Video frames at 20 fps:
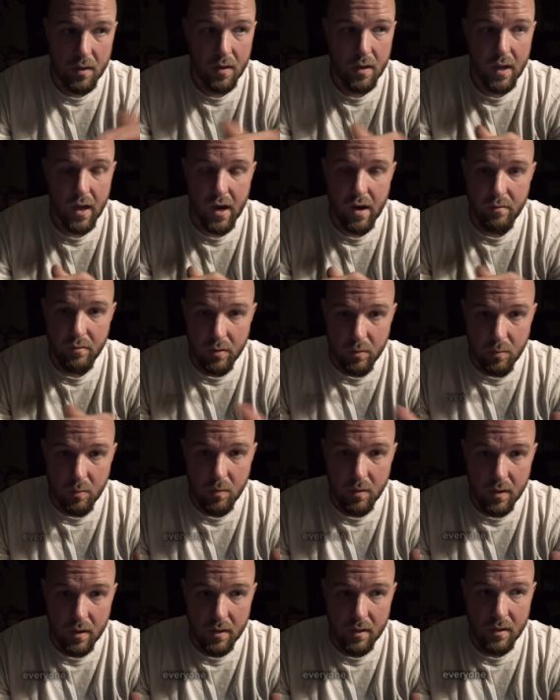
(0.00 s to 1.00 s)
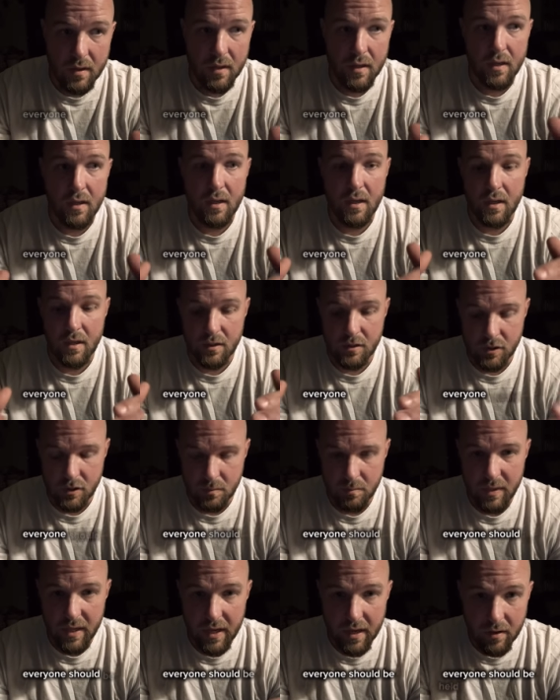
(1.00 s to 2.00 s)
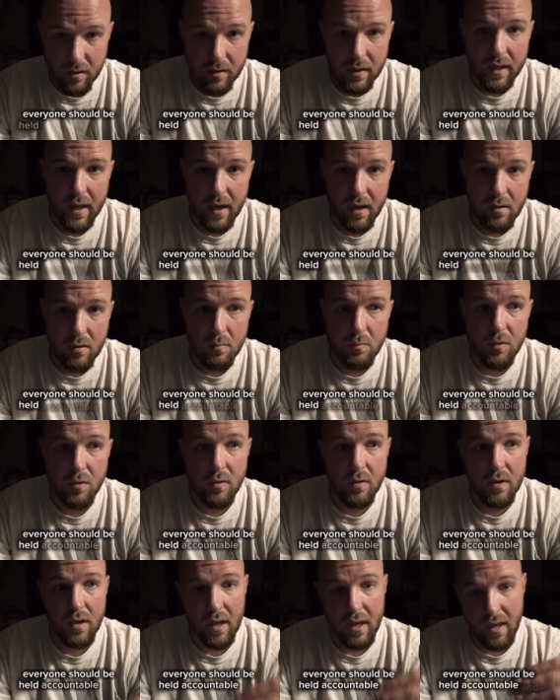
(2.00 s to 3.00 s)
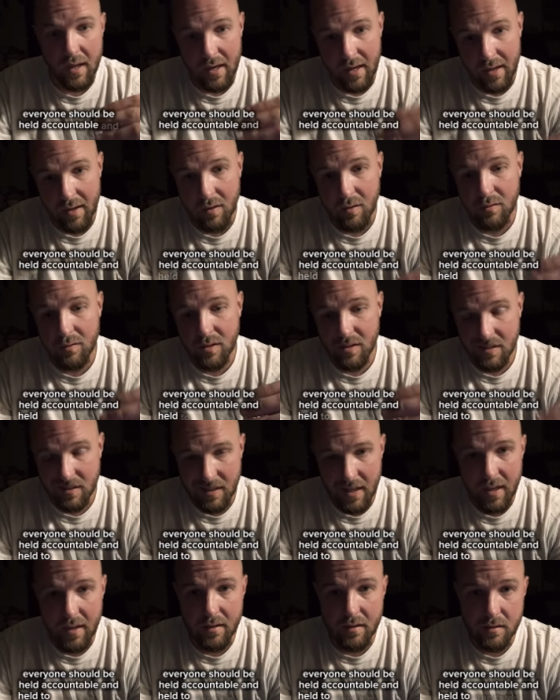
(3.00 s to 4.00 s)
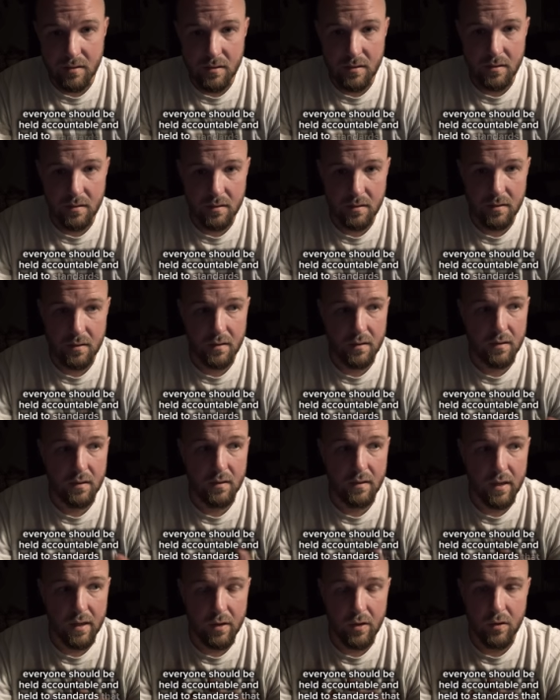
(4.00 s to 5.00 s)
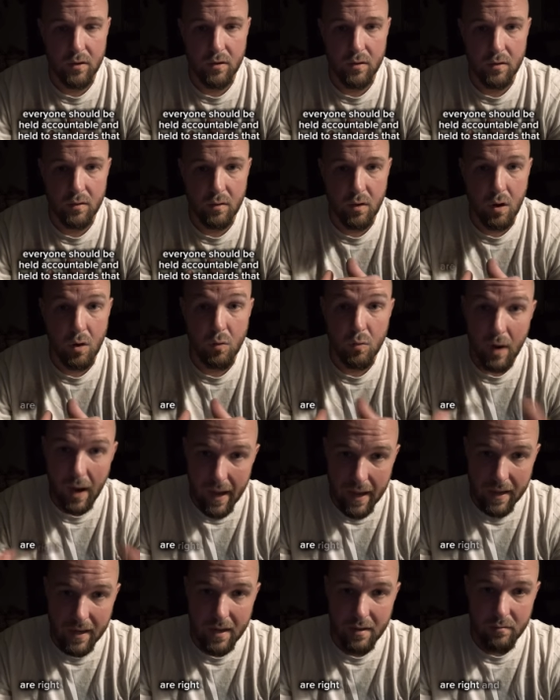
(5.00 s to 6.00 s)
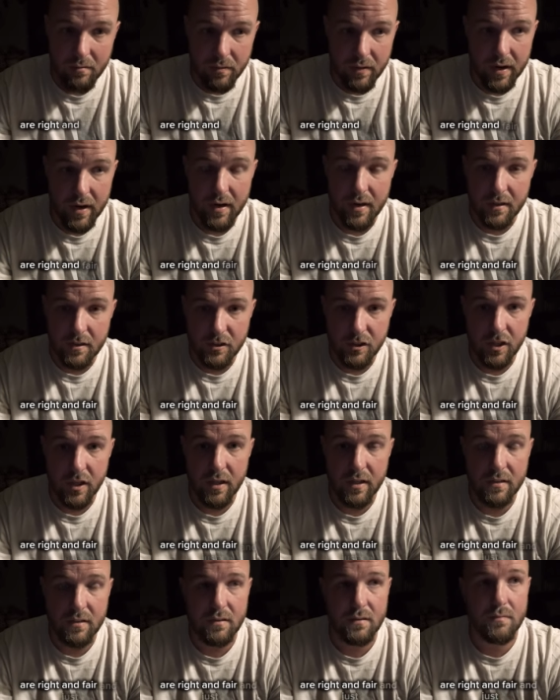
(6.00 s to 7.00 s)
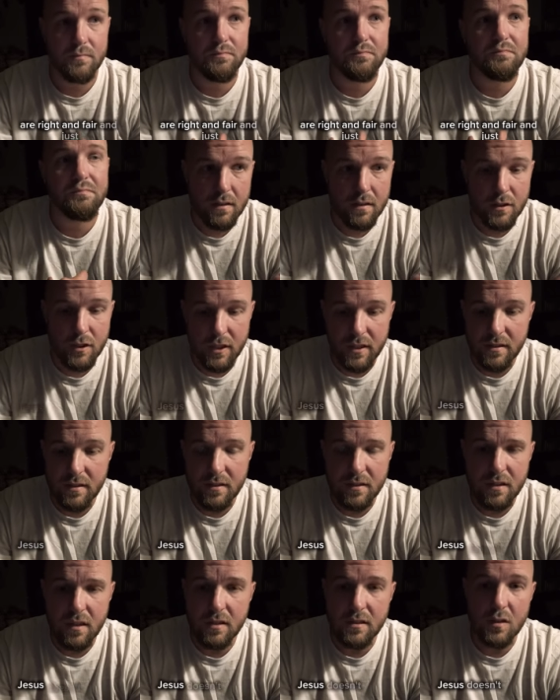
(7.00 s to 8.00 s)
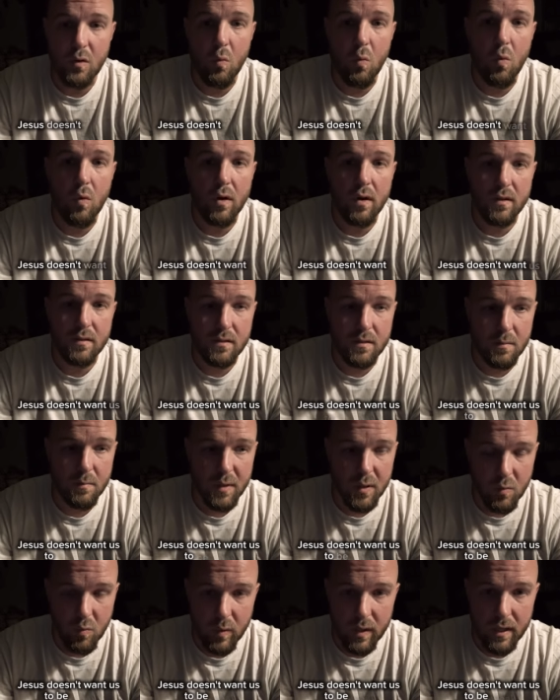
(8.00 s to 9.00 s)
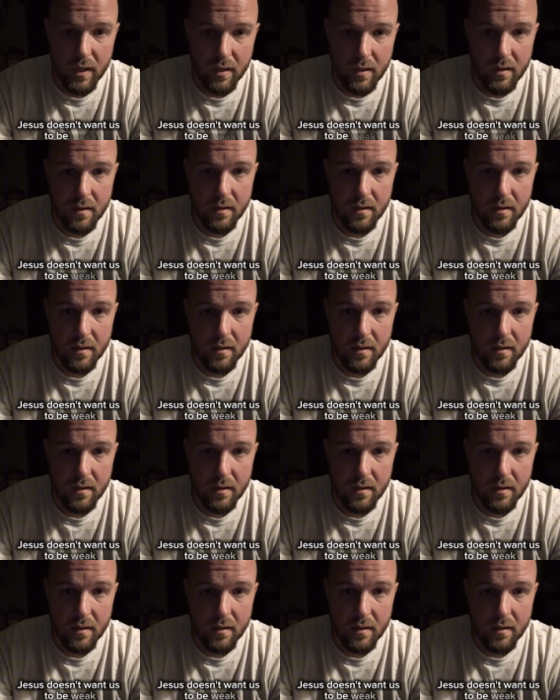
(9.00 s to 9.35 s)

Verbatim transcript: Everyone should be held accountable and held to standards that are, are right and fair and just. Jesus doesn't want us to be weak.